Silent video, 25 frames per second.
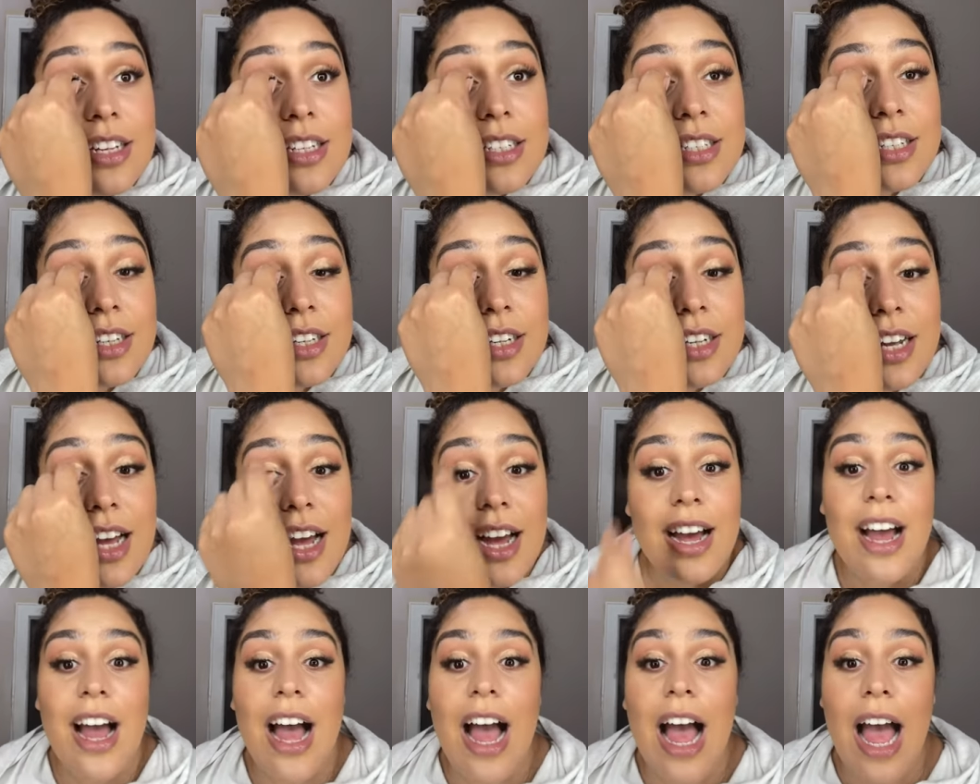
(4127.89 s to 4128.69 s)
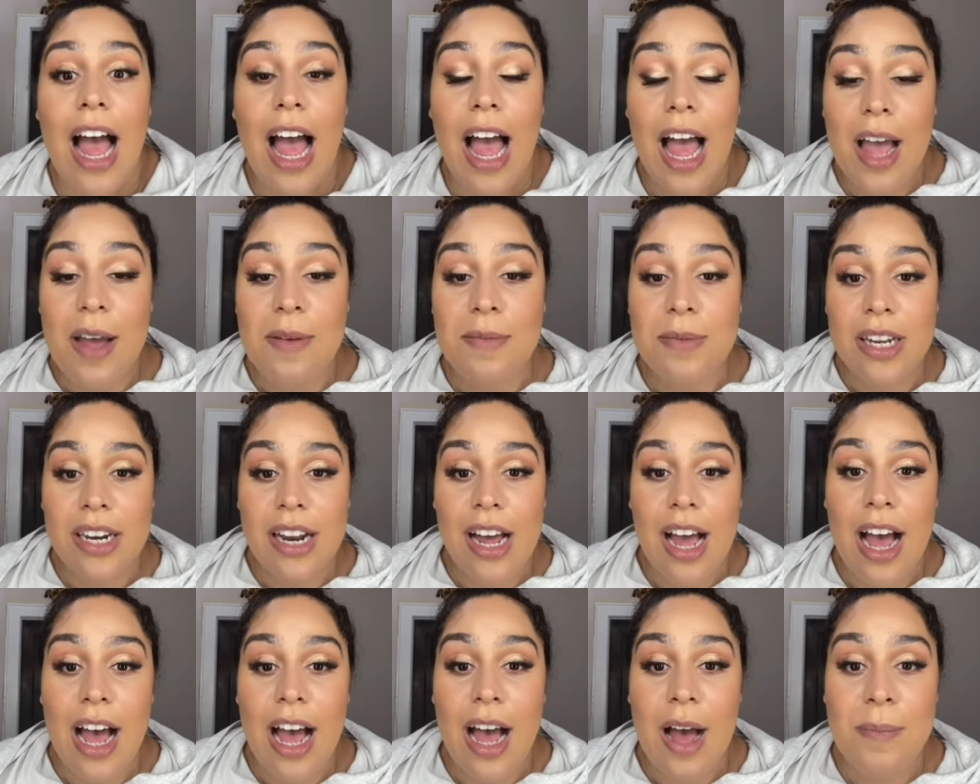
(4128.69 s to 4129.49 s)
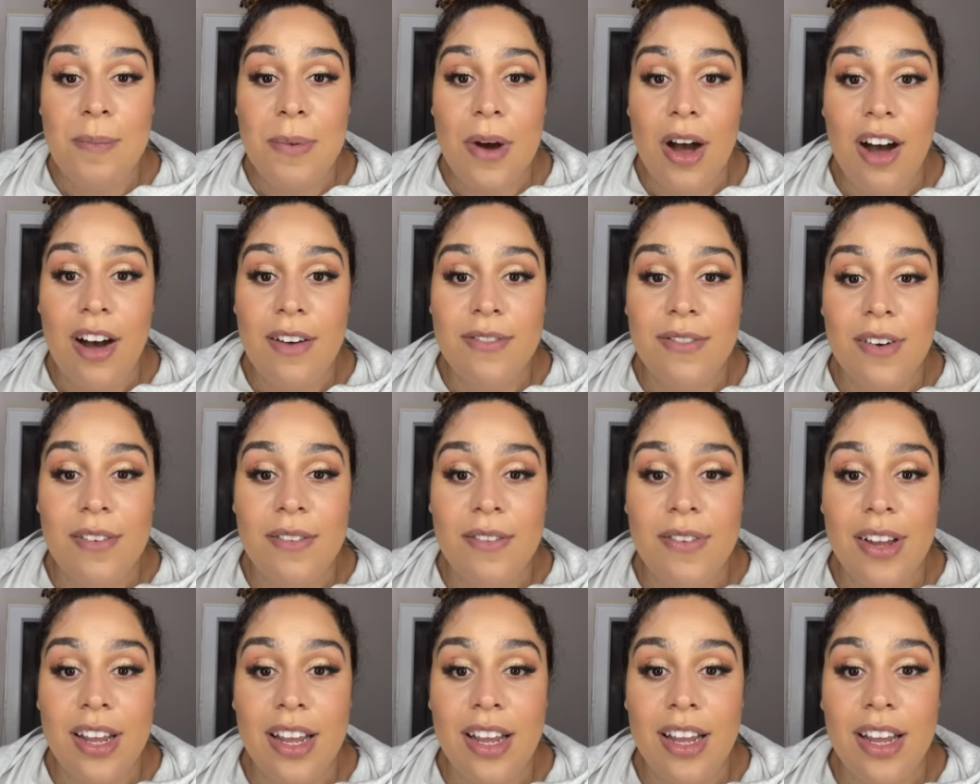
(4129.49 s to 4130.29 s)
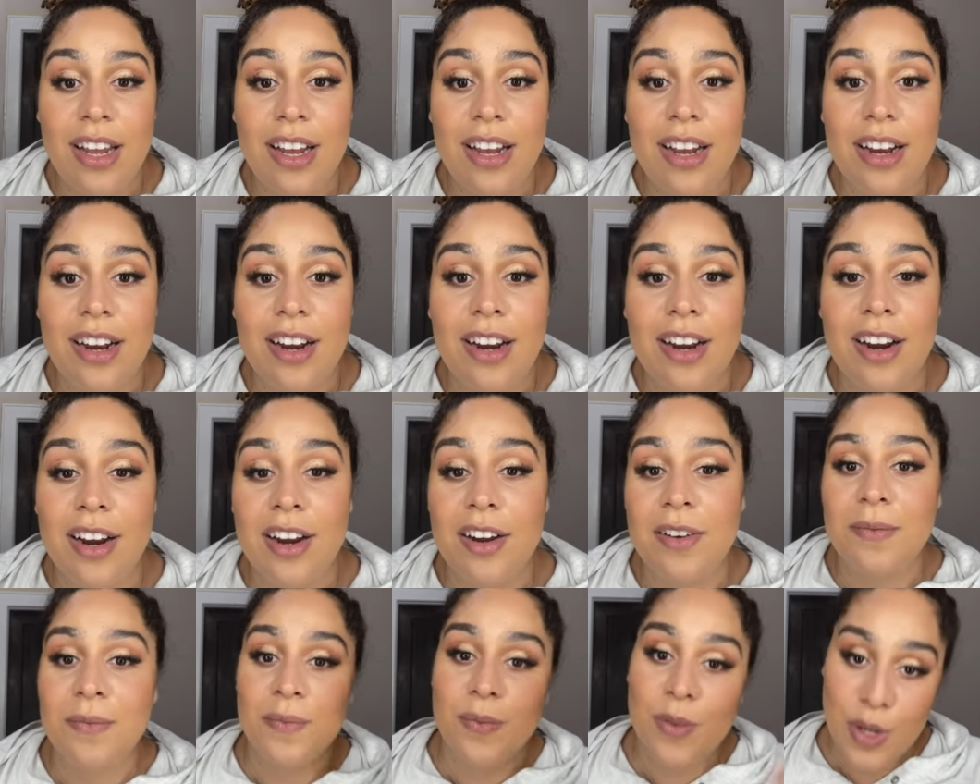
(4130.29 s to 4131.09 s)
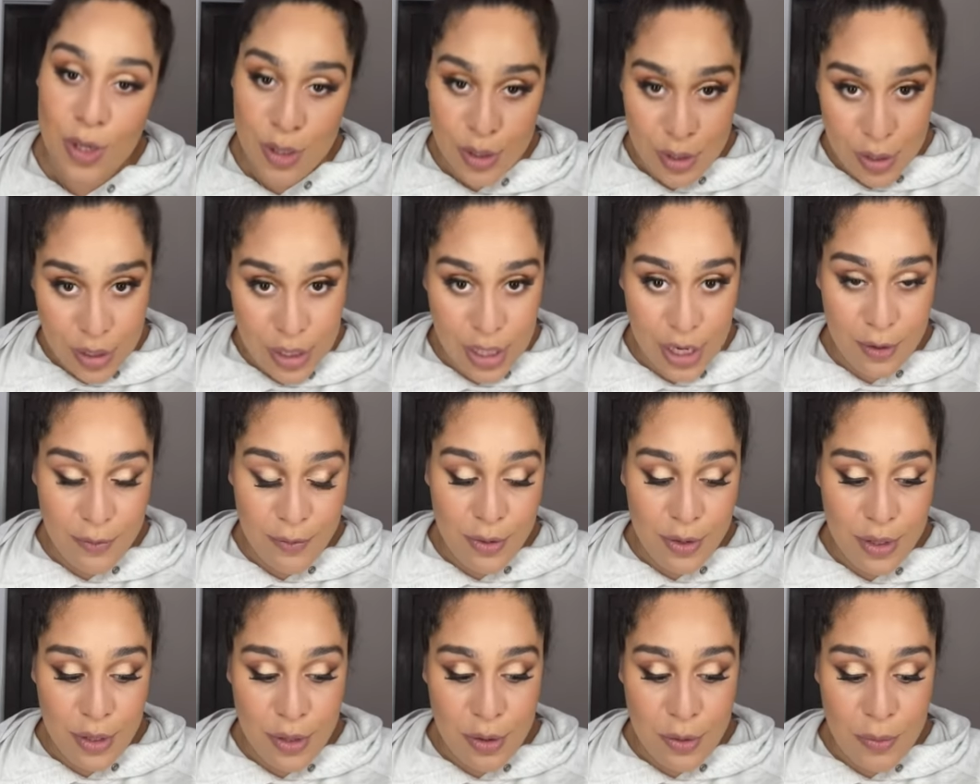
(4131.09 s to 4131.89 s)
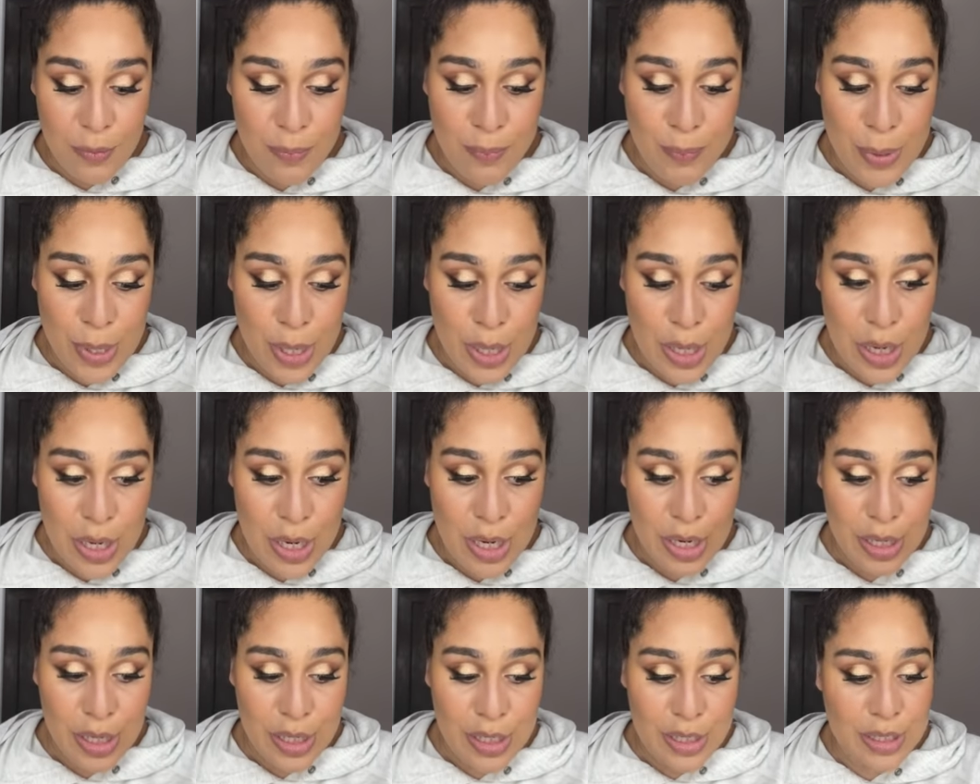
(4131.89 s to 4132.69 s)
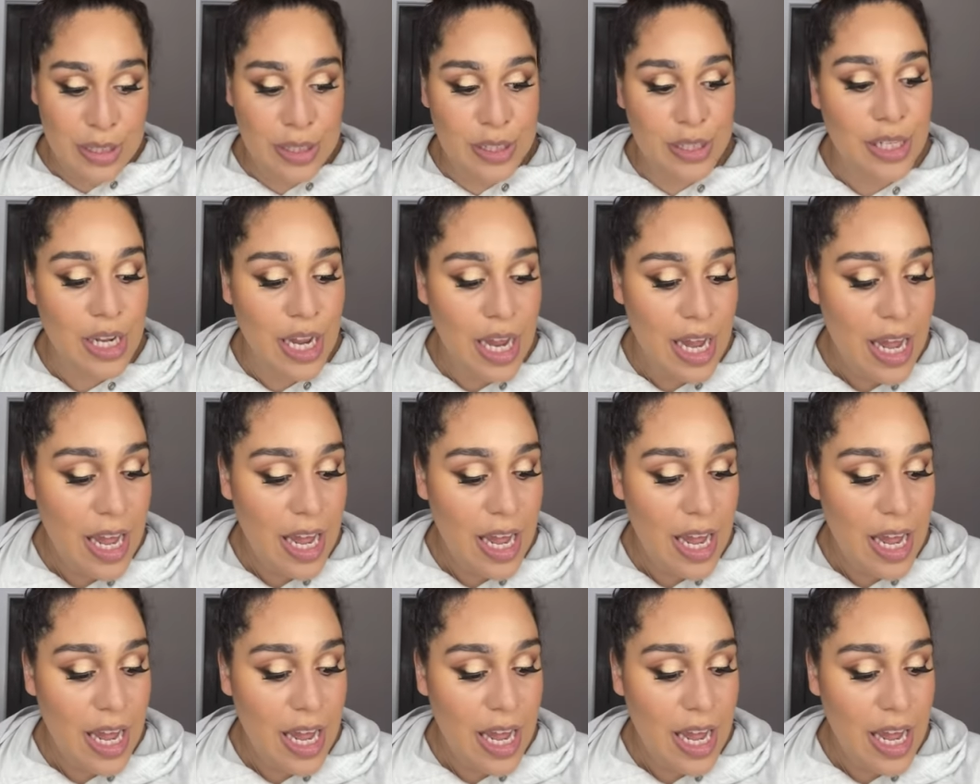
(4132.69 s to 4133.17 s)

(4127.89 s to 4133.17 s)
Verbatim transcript: So yeah, I'm gonna hop off of here, take a few little pics